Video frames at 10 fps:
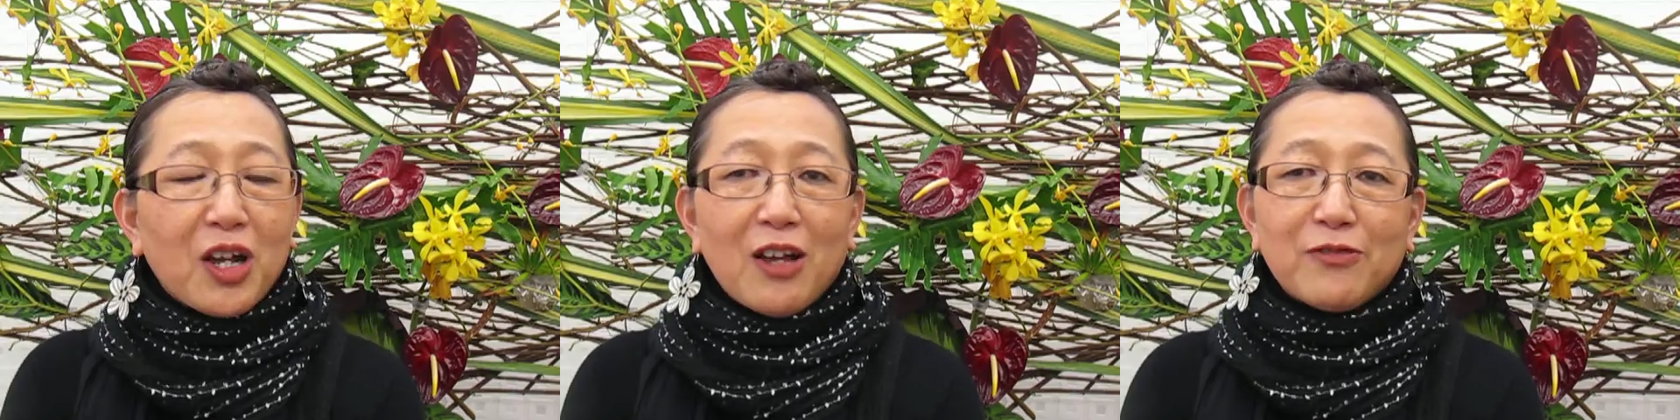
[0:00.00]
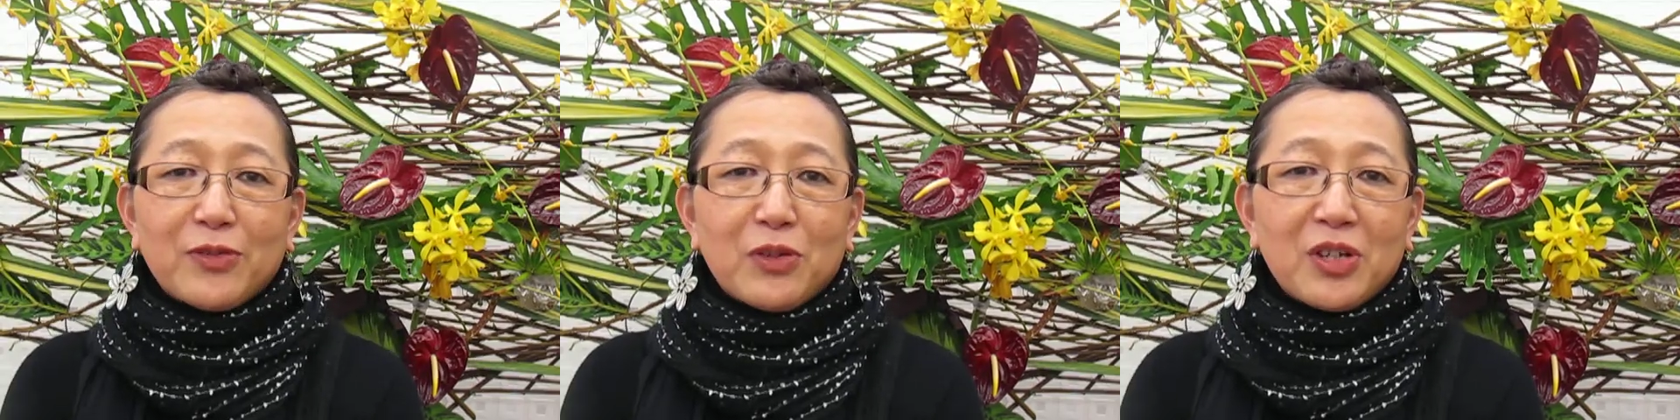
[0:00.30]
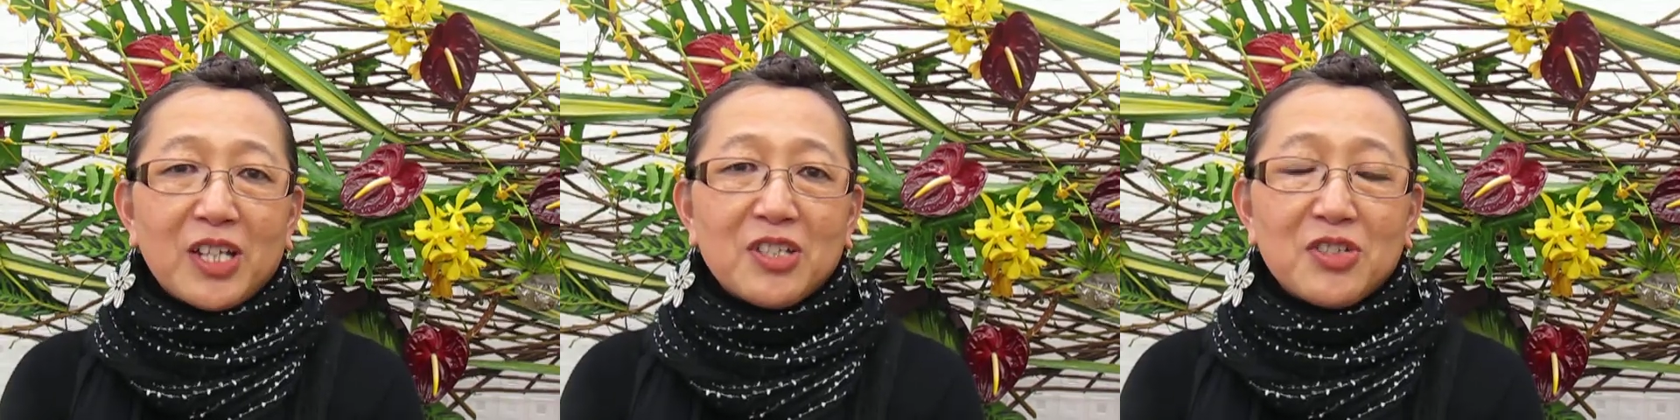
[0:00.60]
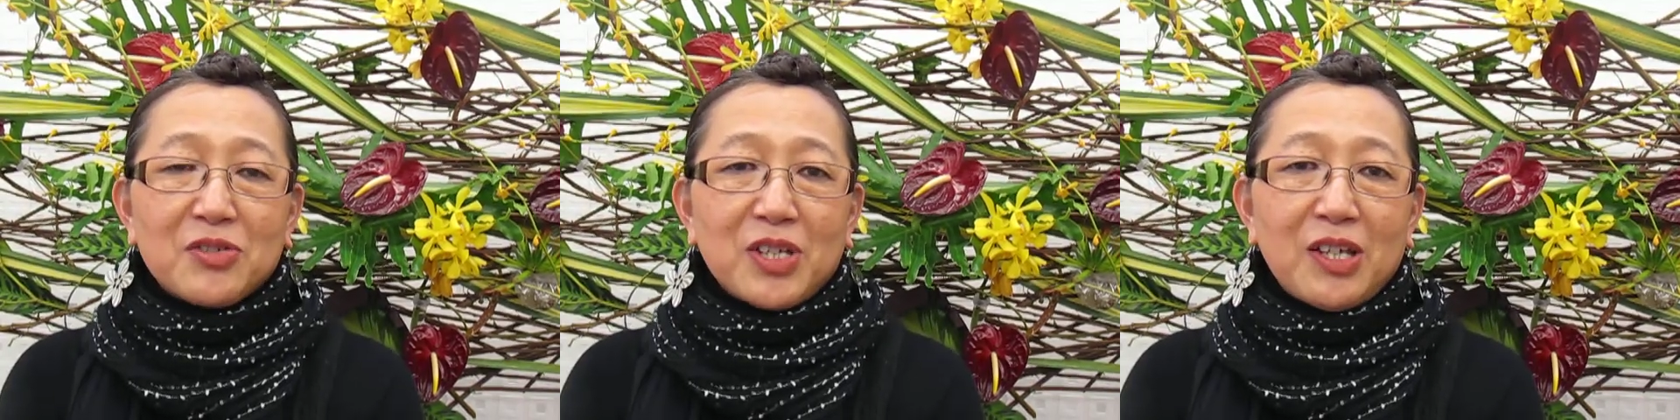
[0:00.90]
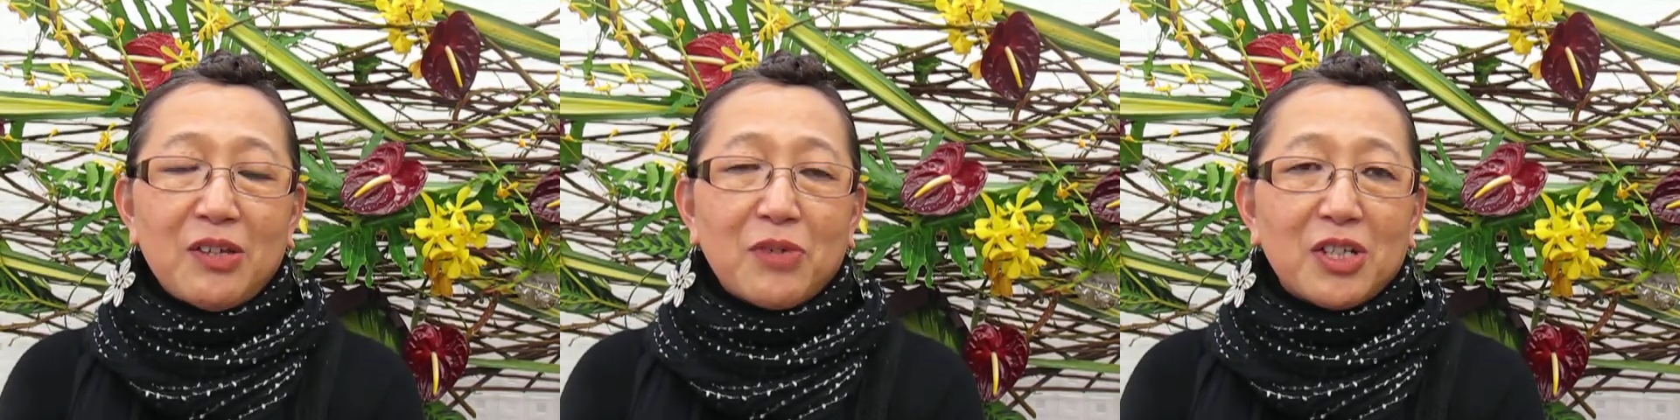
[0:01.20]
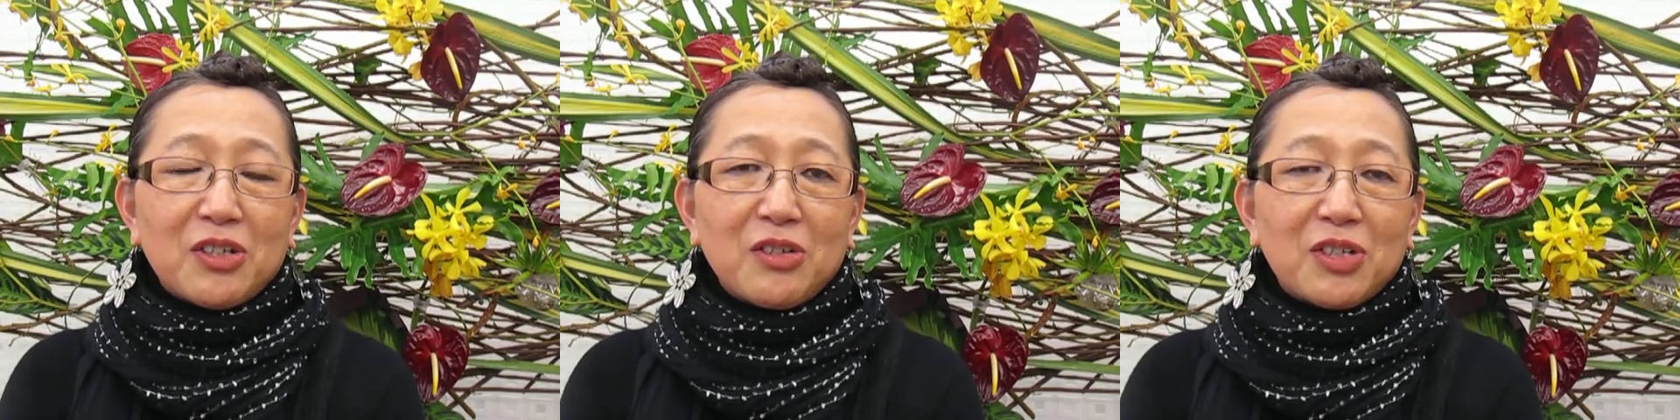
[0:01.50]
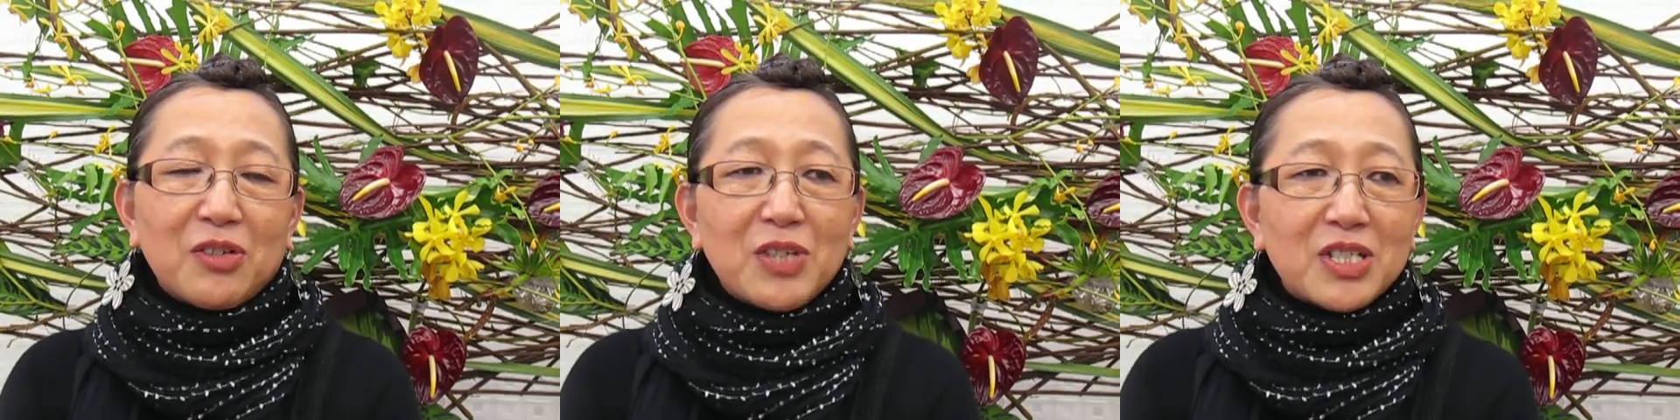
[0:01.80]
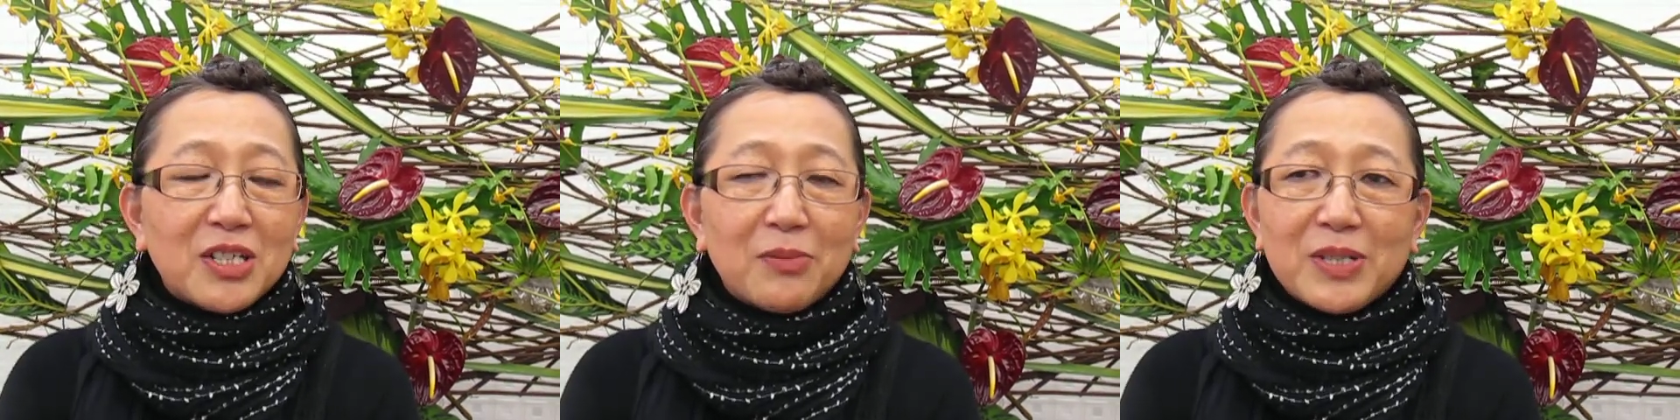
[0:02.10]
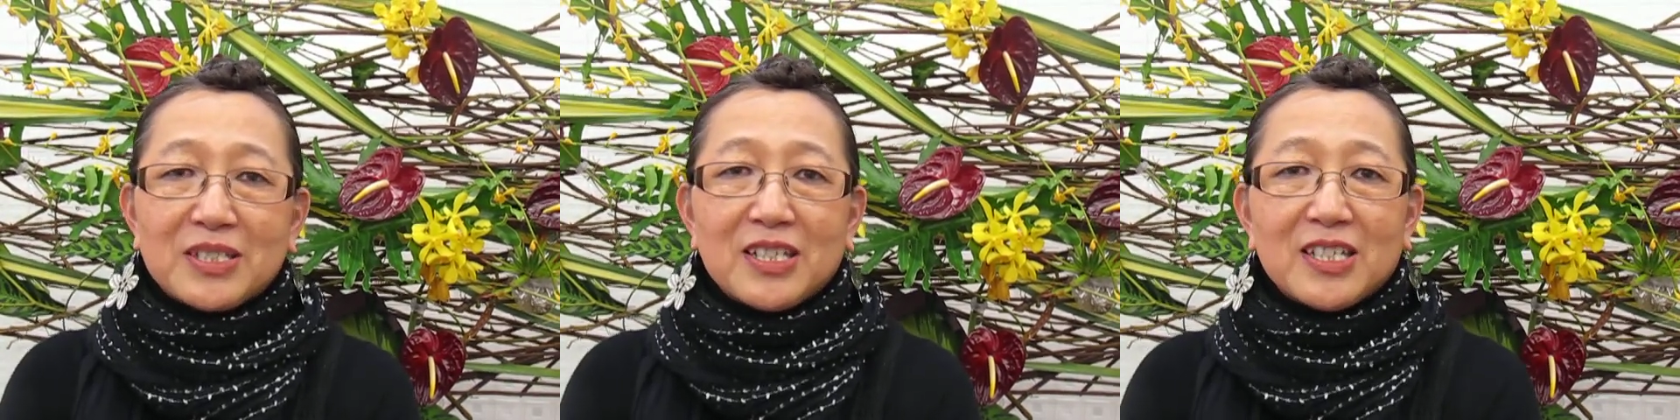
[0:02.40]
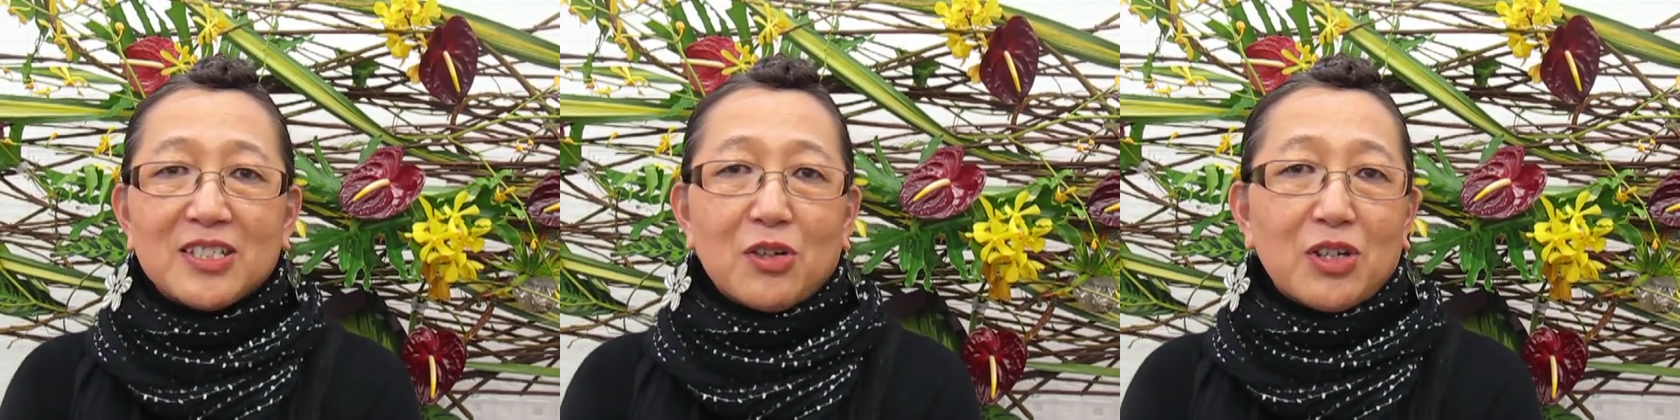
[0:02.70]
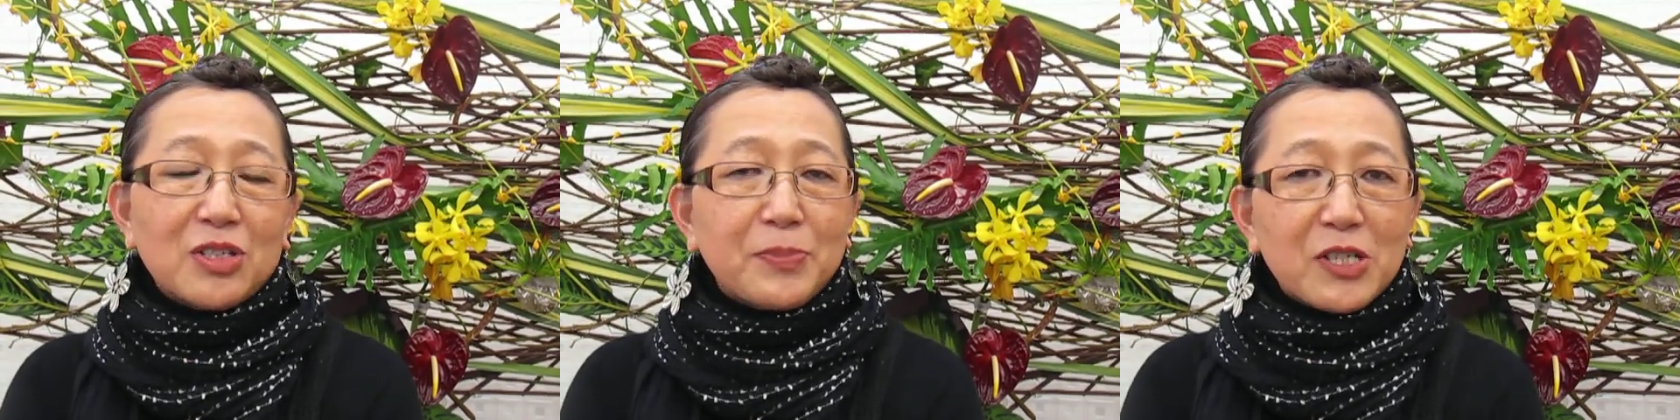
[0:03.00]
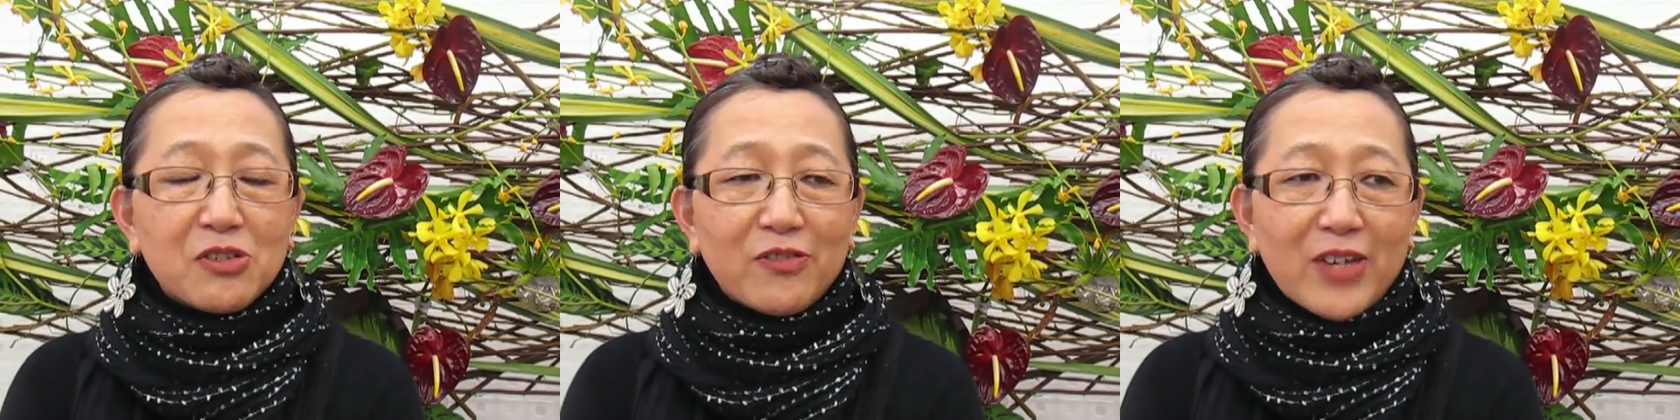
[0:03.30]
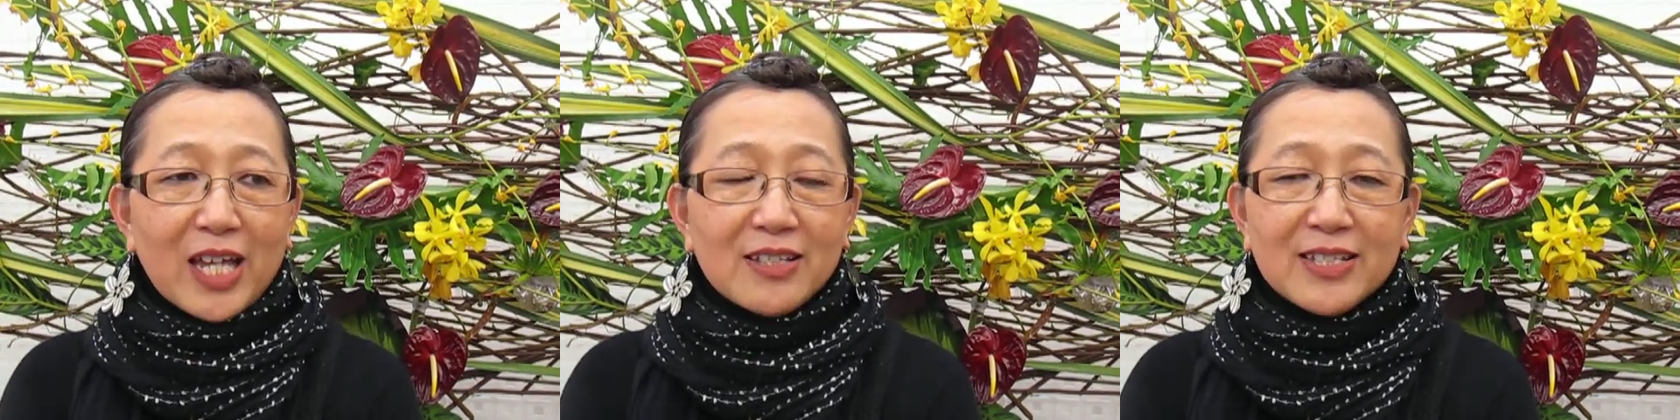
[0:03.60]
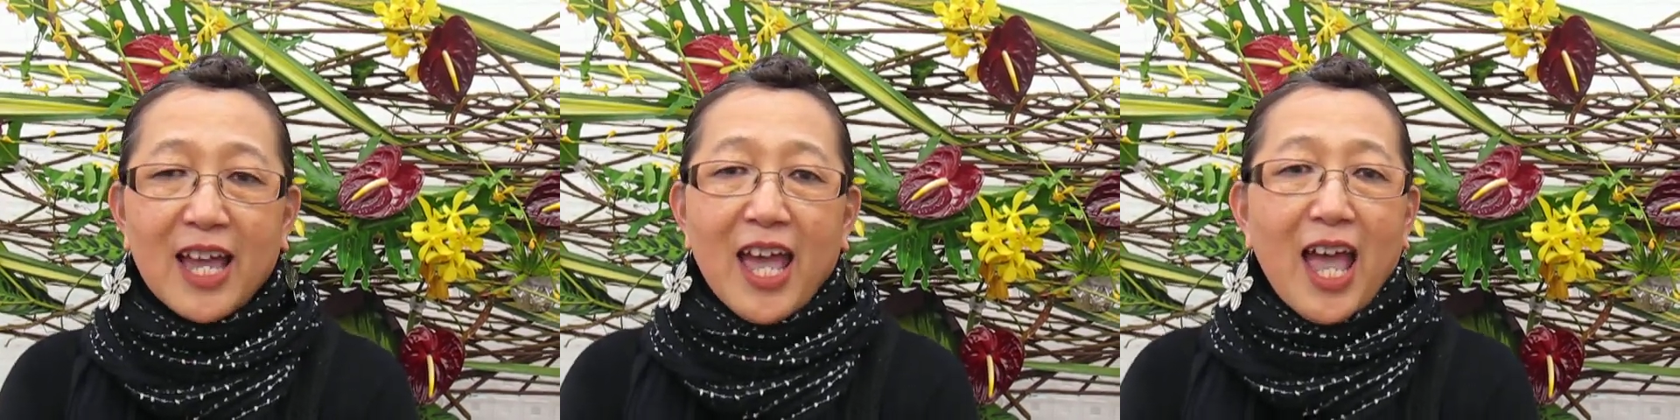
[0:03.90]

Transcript: of floral industry, whether you're in the retail business or special events.